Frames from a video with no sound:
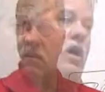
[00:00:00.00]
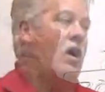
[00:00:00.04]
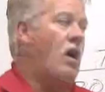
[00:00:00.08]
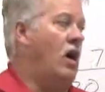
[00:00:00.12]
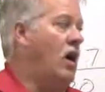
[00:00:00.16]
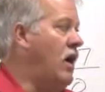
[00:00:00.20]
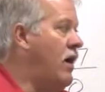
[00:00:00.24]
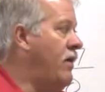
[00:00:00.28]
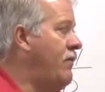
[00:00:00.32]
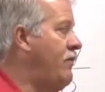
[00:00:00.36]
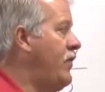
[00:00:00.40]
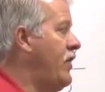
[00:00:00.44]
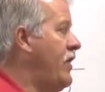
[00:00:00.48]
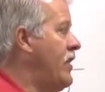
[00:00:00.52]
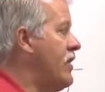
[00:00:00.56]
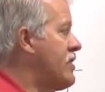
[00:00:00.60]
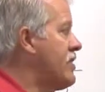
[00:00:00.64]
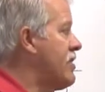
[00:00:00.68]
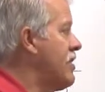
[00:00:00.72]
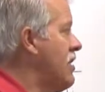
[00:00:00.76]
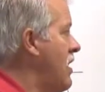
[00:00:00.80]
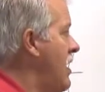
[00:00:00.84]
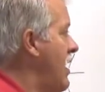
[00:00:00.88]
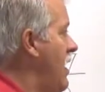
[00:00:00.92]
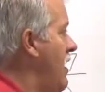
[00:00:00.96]

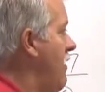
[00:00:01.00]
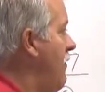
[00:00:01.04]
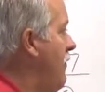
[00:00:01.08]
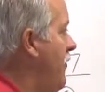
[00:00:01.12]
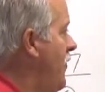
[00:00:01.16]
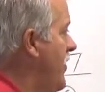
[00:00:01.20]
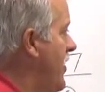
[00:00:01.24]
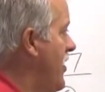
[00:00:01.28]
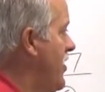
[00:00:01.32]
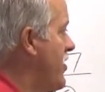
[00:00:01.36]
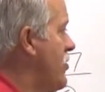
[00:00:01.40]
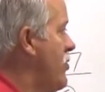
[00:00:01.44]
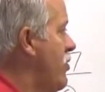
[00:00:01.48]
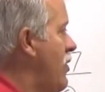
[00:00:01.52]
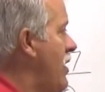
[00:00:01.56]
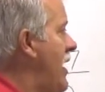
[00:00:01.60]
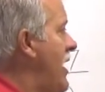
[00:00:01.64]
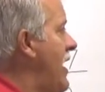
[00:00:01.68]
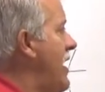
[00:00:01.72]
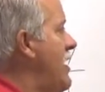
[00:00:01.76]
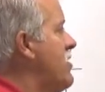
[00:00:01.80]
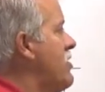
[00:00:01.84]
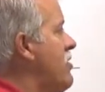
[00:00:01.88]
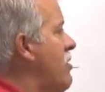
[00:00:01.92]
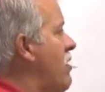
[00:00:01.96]
Obviously, if this
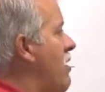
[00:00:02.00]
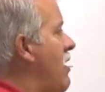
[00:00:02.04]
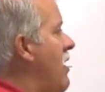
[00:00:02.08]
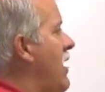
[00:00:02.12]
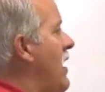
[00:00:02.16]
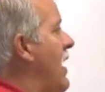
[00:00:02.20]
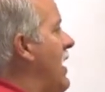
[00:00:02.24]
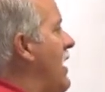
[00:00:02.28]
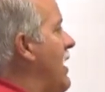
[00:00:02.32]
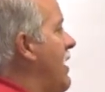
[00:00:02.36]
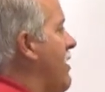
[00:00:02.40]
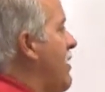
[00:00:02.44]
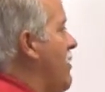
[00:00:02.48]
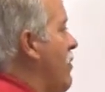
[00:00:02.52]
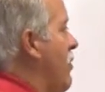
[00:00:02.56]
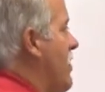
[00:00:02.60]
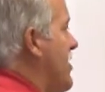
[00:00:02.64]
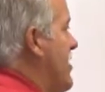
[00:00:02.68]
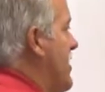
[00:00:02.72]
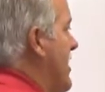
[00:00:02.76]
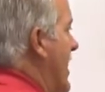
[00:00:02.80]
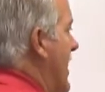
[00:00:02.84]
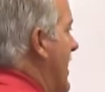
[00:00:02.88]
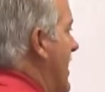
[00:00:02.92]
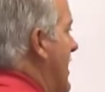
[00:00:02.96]
riser height
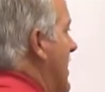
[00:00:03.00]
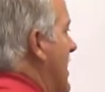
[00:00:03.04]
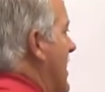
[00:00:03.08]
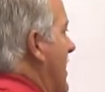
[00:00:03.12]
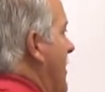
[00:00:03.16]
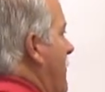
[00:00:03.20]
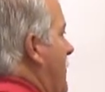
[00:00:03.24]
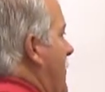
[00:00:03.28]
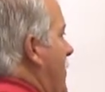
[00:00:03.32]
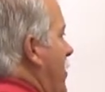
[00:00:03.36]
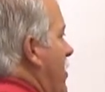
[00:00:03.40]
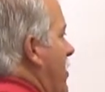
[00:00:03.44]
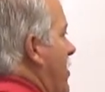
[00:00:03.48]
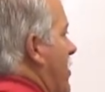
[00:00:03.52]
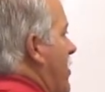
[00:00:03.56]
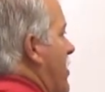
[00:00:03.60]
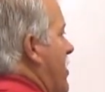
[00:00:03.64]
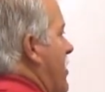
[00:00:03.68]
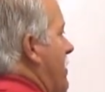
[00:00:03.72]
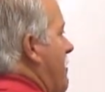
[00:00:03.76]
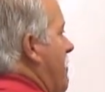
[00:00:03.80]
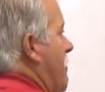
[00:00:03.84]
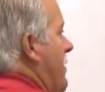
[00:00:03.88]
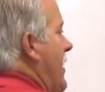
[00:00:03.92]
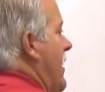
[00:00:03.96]
was a different
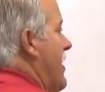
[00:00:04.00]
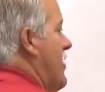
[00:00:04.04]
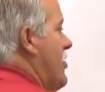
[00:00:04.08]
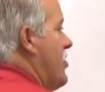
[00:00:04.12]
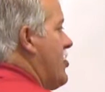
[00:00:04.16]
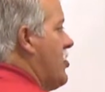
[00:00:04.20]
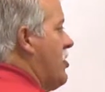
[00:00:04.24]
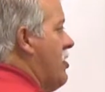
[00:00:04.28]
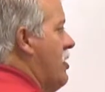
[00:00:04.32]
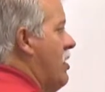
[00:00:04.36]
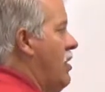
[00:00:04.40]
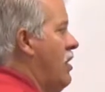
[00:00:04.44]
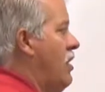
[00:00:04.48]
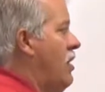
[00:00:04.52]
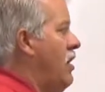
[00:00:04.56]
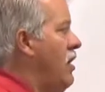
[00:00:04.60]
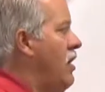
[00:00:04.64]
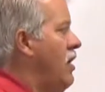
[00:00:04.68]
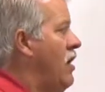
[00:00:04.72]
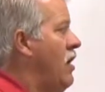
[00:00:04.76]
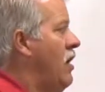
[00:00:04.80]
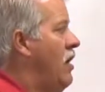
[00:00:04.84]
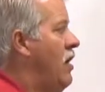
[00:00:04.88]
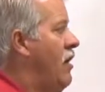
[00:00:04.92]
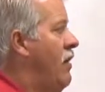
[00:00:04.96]
dimension,
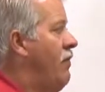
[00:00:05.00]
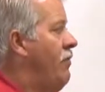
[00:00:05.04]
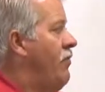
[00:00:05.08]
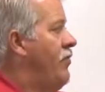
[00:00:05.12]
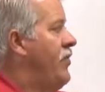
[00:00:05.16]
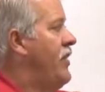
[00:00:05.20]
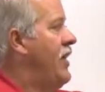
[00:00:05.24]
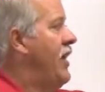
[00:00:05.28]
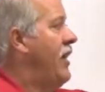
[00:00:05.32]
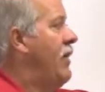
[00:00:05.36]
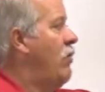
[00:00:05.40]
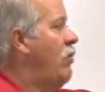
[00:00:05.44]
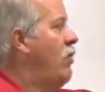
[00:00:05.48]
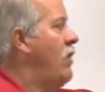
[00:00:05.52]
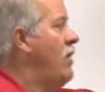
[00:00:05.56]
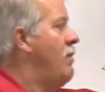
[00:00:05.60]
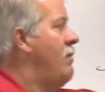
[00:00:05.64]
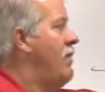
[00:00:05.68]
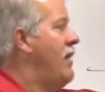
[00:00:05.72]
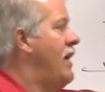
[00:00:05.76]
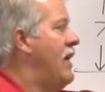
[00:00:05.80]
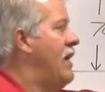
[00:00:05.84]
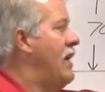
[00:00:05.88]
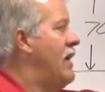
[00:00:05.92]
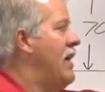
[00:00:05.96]
then we
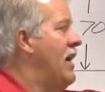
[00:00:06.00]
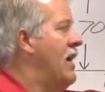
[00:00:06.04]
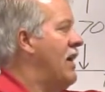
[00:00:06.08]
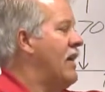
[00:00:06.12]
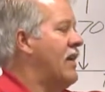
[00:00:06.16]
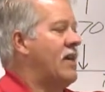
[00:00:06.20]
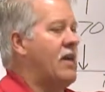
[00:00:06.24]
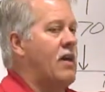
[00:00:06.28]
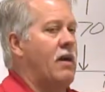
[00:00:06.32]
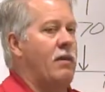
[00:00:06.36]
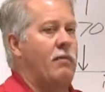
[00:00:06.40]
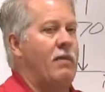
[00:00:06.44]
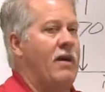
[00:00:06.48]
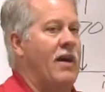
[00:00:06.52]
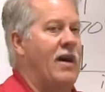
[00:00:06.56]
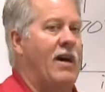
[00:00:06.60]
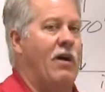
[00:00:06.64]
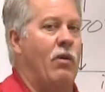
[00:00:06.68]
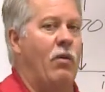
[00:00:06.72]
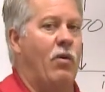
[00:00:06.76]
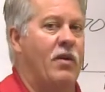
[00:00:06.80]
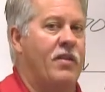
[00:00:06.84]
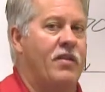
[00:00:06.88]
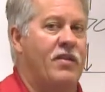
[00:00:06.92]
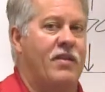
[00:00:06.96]
may not come
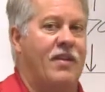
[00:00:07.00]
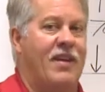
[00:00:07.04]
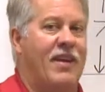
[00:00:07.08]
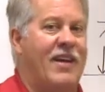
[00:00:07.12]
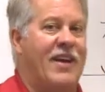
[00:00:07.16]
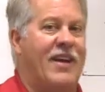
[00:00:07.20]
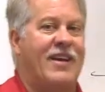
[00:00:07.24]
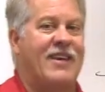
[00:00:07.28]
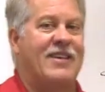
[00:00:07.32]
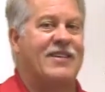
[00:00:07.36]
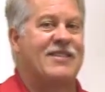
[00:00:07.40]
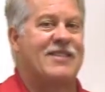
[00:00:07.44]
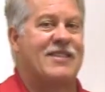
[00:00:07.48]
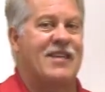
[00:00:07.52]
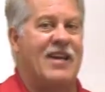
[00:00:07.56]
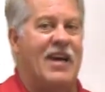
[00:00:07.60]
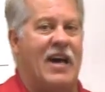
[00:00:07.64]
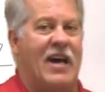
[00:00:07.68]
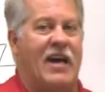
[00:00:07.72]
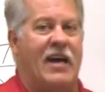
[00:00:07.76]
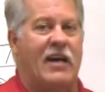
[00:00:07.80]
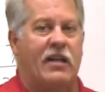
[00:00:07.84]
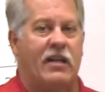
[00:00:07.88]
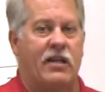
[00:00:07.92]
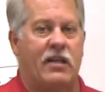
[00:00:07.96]
out with an
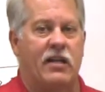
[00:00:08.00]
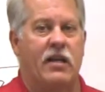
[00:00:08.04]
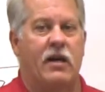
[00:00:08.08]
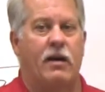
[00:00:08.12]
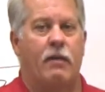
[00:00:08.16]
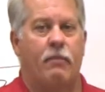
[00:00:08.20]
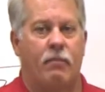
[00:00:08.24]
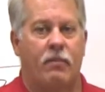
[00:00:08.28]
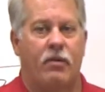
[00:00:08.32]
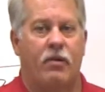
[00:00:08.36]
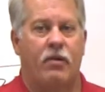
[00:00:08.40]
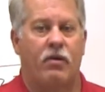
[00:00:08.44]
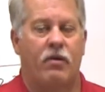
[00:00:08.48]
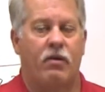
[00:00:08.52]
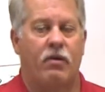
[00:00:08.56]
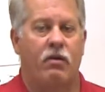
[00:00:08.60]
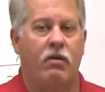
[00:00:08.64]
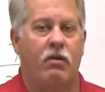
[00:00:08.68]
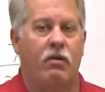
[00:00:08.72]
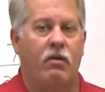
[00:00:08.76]
exact number.